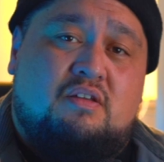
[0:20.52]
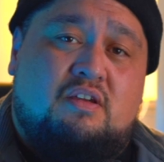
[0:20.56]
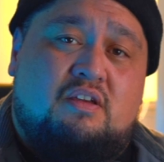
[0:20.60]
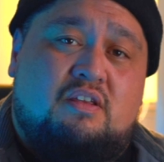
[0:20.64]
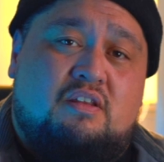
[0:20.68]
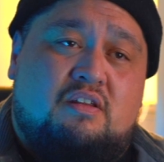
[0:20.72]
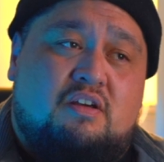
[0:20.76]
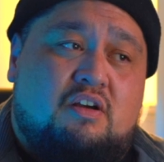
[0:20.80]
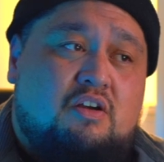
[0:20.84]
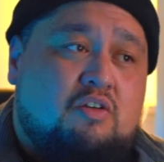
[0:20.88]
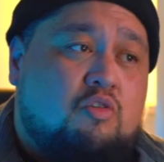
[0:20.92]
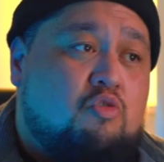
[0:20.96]

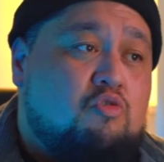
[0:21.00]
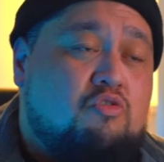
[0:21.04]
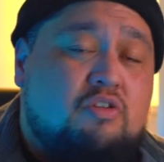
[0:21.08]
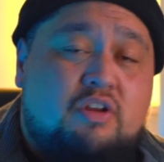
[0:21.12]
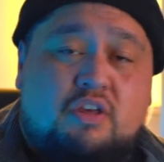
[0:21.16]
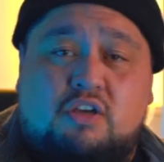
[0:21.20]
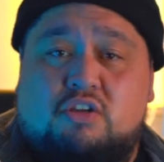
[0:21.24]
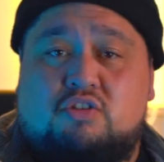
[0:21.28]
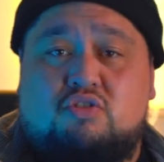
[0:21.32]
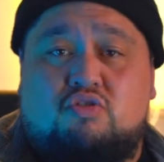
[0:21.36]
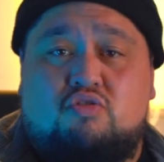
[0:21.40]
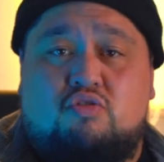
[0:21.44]
and I
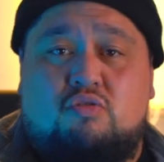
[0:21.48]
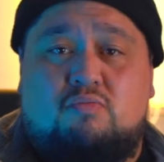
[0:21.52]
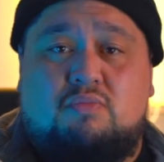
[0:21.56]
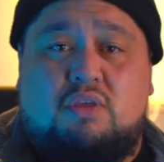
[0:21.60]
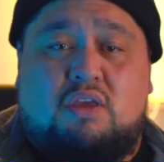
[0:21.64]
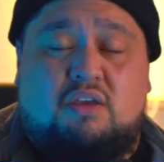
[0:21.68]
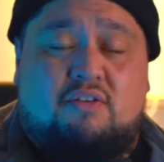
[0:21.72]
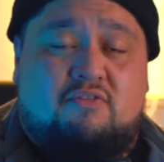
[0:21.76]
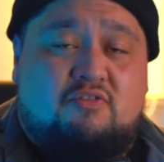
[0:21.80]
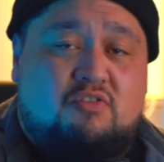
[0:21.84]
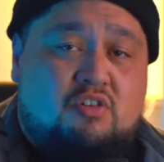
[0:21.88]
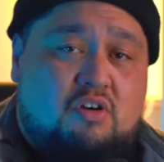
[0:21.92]
already assume
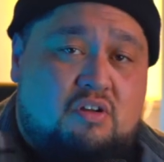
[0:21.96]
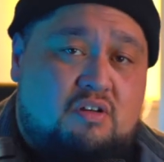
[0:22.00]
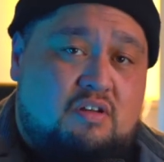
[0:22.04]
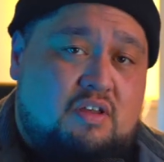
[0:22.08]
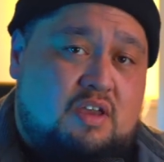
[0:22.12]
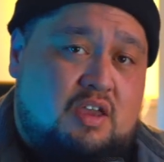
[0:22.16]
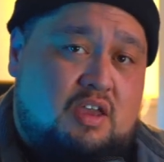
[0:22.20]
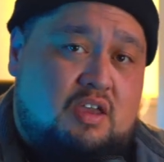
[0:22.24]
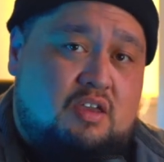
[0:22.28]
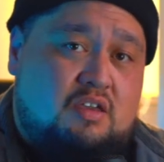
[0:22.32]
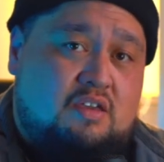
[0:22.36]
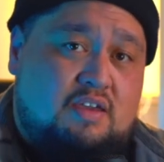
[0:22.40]
that you've got
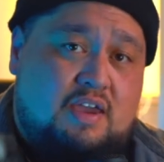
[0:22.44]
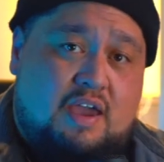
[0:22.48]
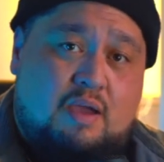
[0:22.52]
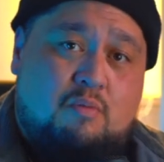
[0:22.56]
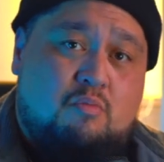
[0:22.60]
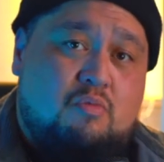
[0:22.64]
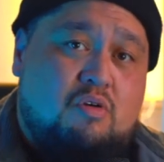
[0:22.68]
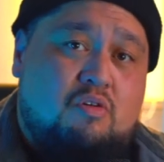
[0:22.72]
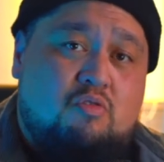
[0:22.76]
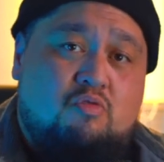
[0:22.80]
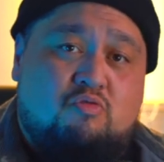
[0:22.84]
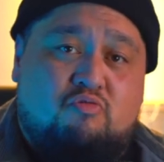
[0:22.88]
a
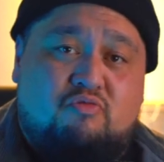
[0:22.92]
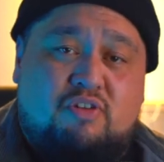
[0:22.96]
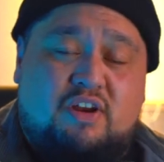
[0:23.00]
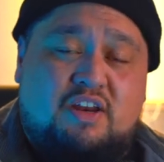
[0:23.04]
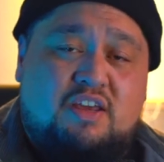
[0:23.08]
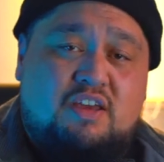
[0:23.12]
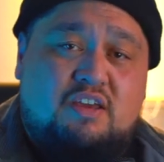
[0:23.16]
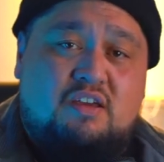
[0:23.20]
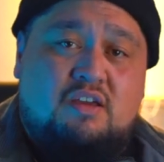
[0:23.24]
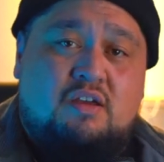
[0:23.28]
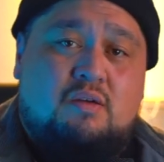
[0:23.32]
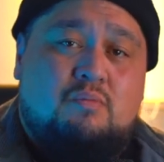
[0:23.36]
camera
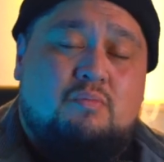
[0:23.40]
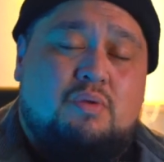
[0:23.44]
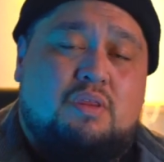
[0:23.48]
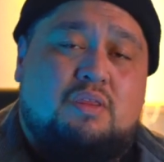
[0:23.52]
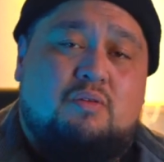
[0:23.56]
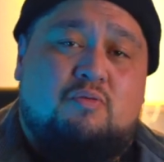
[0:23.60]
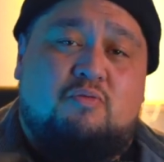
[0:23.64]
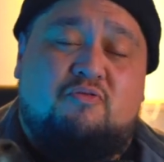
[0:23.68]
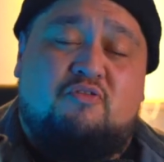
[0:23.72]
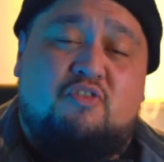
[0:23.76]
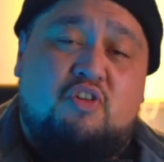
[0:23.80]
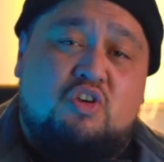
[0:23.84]
already, but
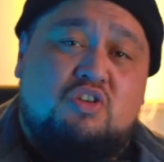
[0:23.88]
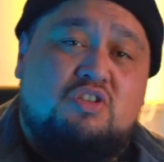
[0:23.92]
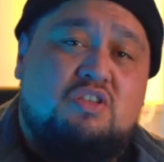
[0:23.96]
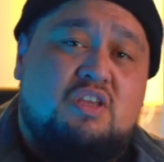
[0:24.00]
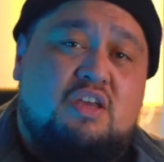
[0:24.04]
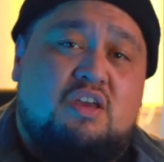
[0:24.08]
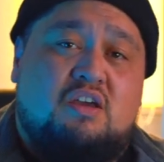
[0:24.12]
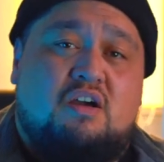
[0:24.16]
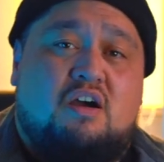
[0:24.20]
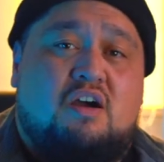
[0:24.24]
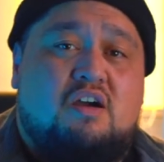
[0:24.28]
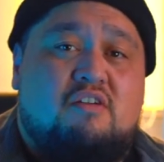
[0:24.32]
the first
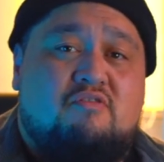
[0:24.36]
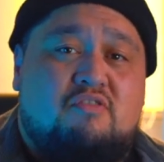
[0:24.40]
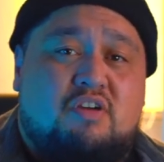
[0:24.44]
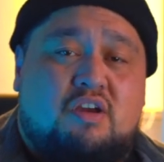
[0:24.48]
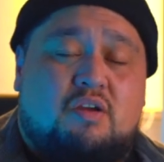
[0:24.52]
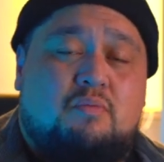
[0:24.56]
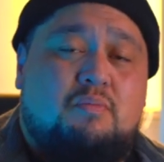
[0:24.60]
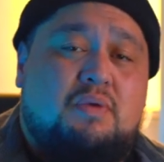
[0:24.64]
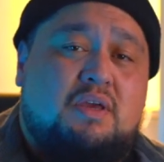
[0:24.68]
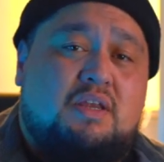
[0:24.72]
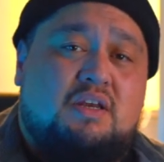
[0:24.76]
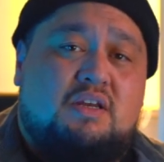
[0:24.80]
thing I
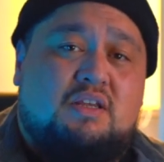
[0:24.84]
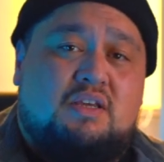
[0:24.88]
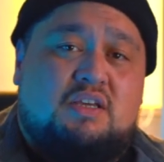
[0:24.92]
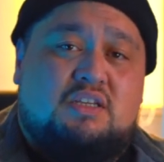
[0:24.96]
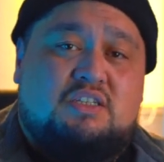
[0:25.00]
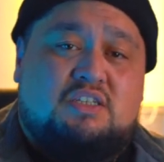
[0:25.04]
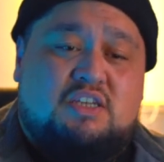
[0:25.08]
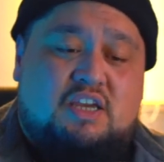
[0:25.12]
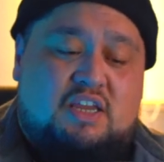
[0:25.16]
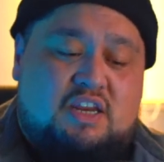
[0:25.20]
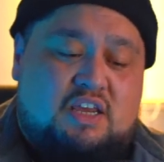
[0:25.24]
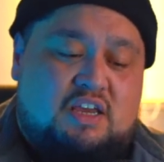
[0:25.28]
recommend
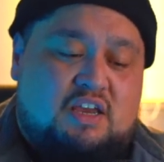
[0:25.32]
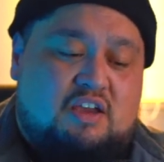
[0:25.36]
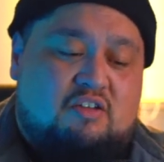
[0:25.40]
is getting